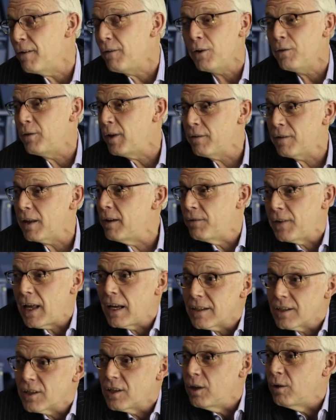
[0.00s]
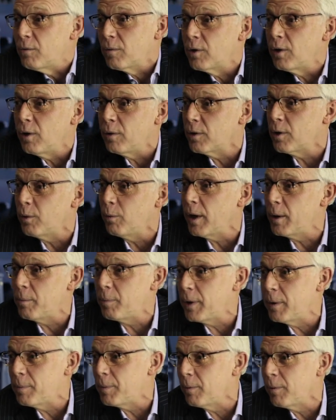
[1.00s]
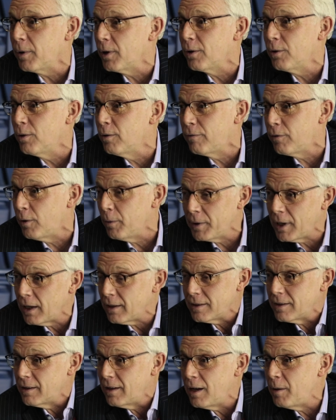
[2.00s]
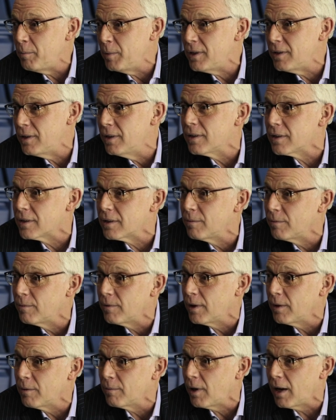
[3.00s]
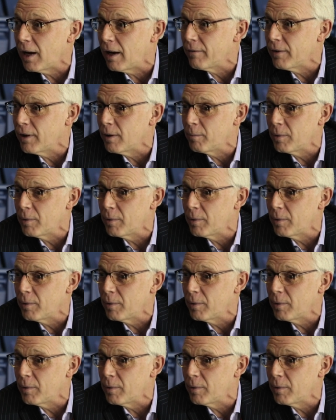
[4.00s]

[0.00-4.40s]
If that's the way people want to go forward, that's their business and what have you.